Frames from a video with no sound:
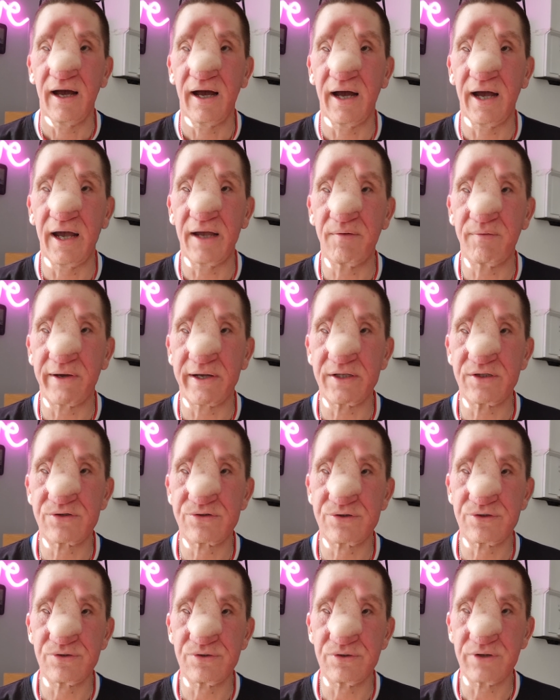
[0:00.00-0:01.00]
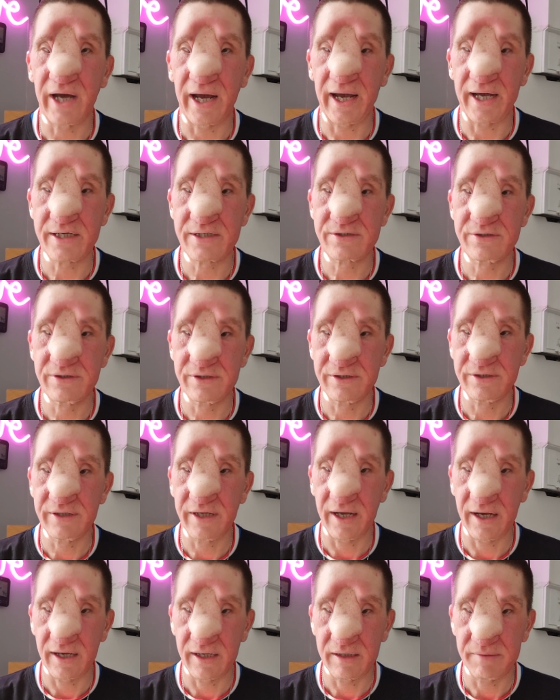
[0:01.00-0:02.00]
I went to accident
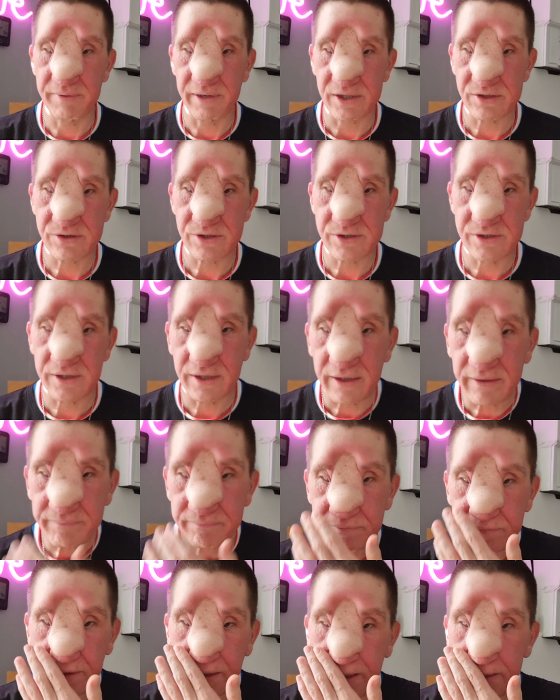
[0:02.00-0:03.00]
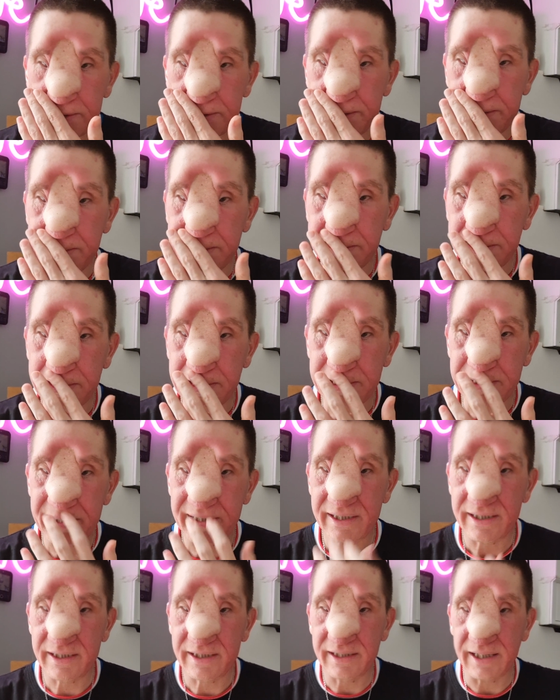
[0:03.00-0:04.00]
and emergency at the
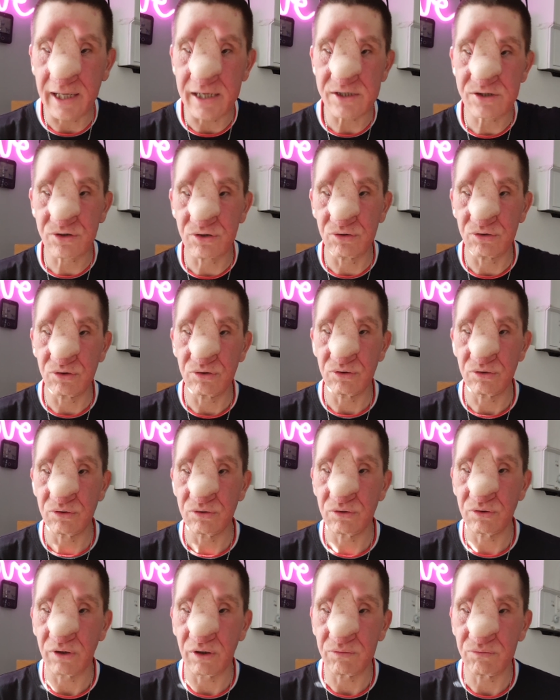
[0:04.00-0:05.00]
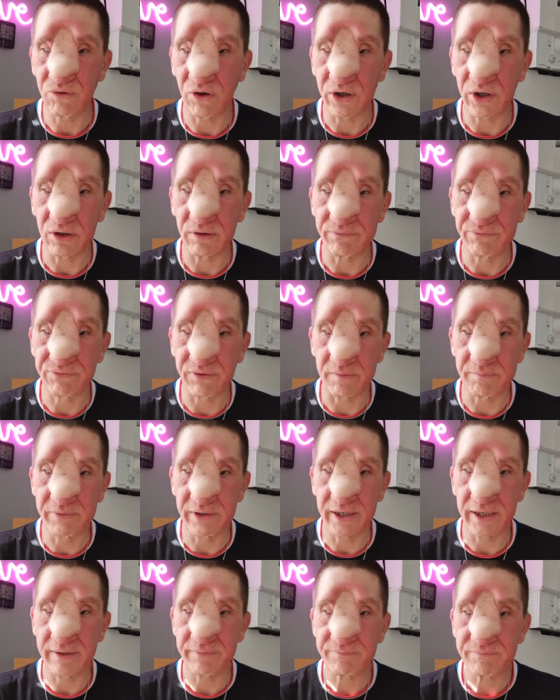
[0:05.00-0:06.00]
Glasgow Royal
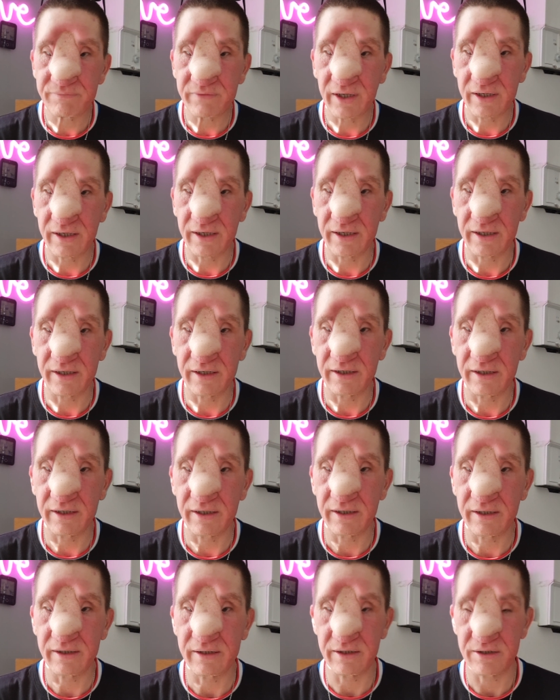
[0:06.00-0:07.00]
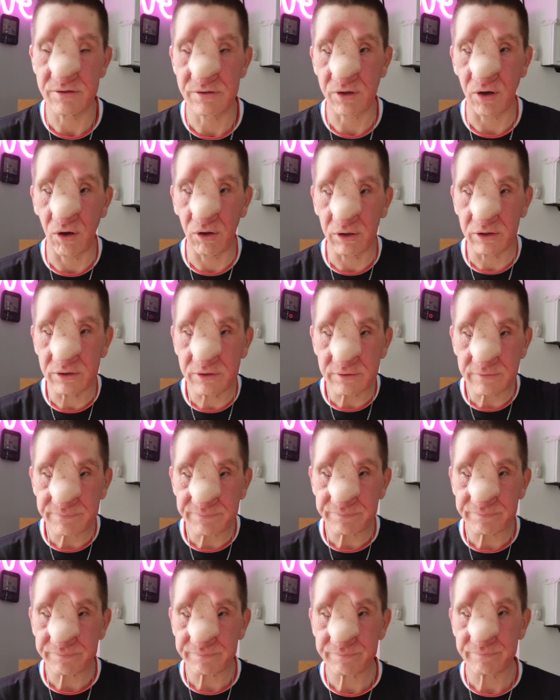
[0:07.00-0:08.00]
Infirmary in Scotland,
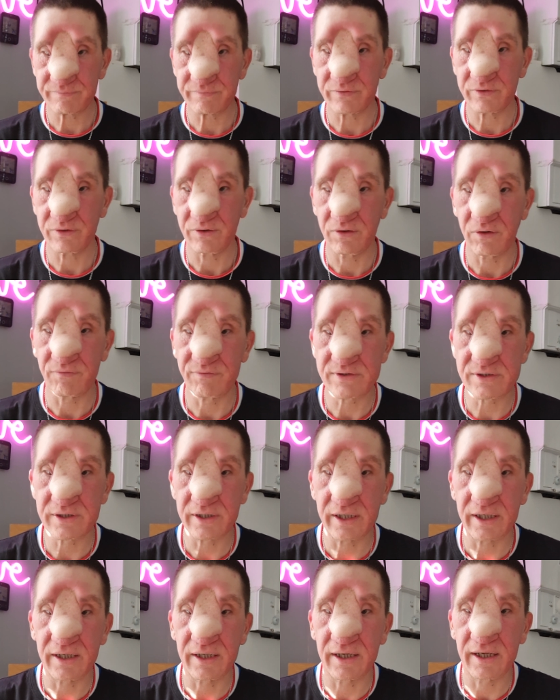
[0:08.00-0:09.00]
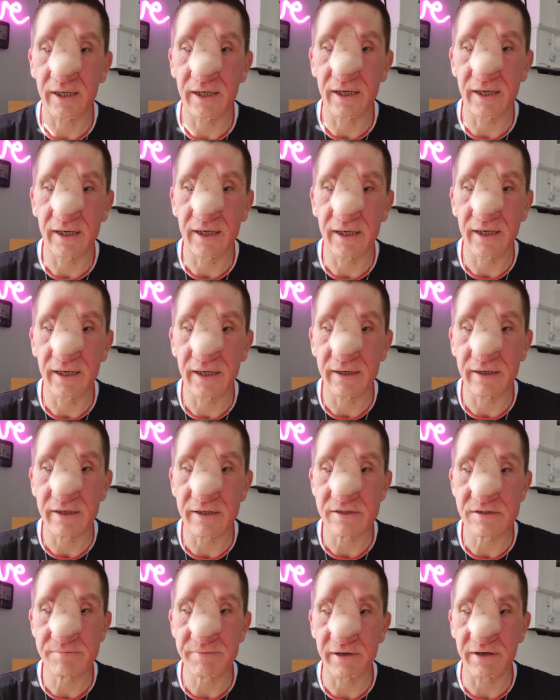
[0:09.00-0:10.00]
obviously.
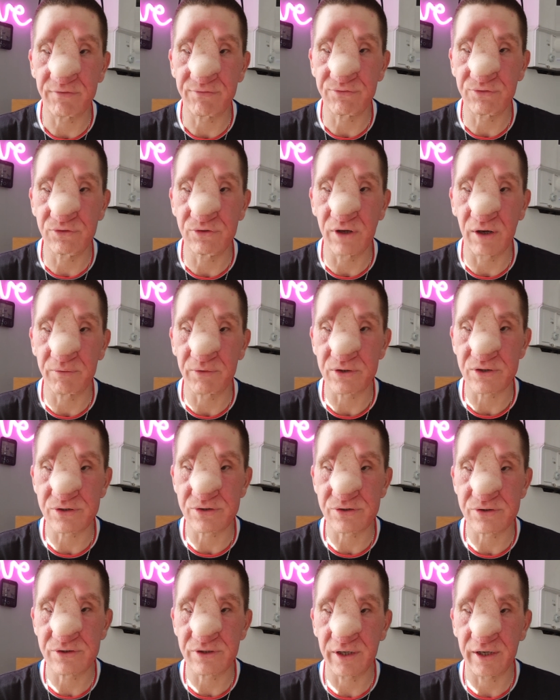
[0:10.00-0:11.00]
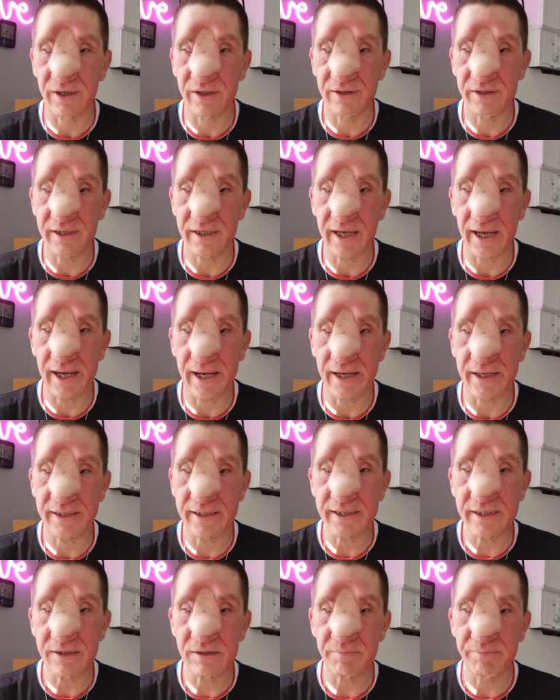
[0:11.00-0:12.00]
I spent a few hours in the
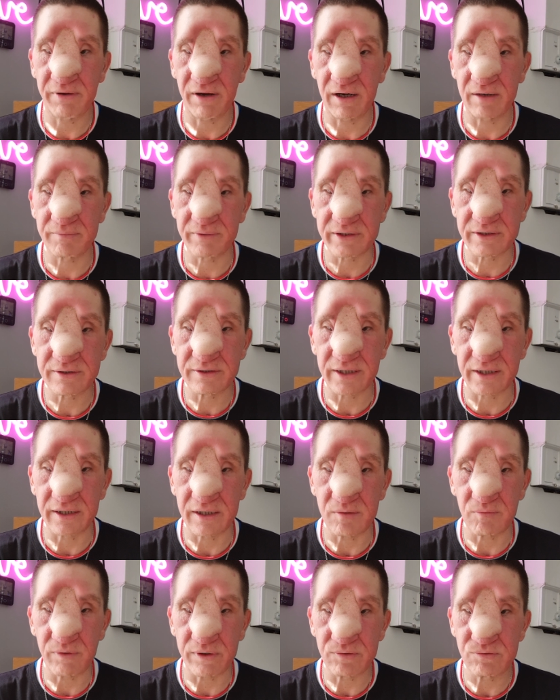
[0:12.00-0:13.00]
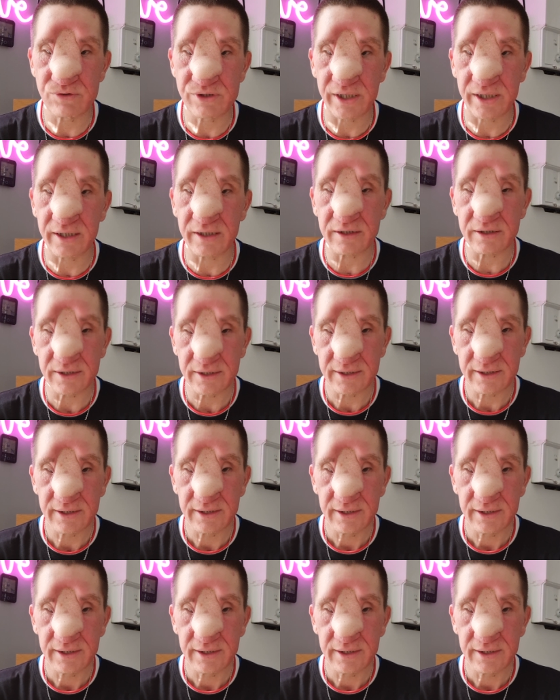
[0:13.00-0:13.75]
A&E department in a wheelchair,